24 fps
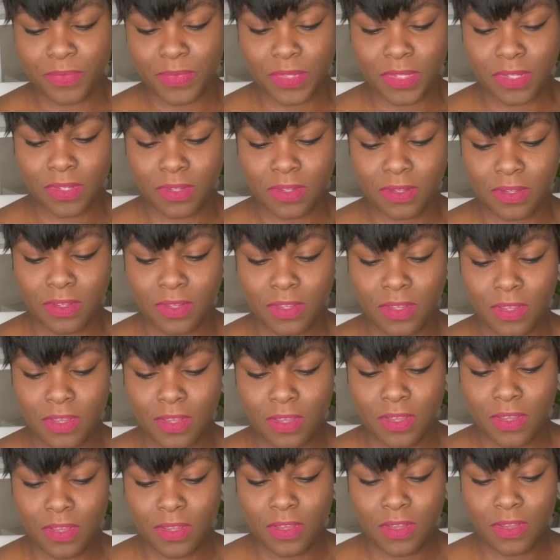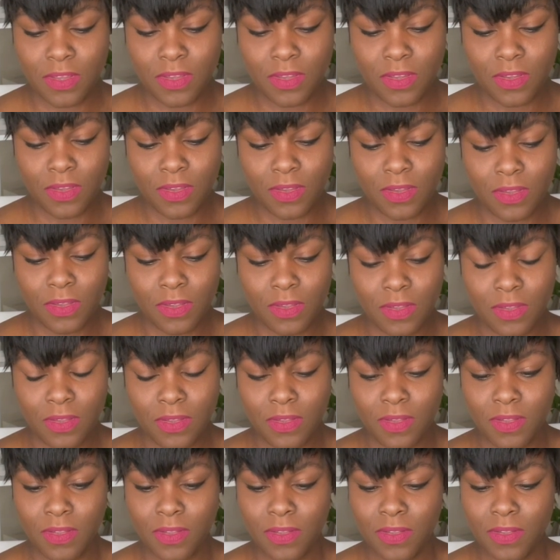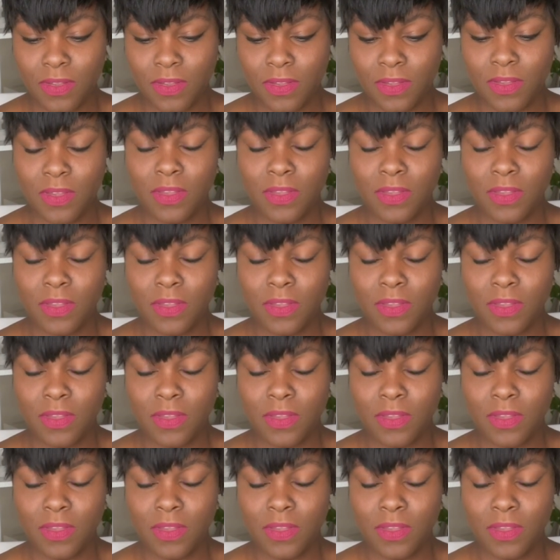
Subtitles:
Nobody speaks.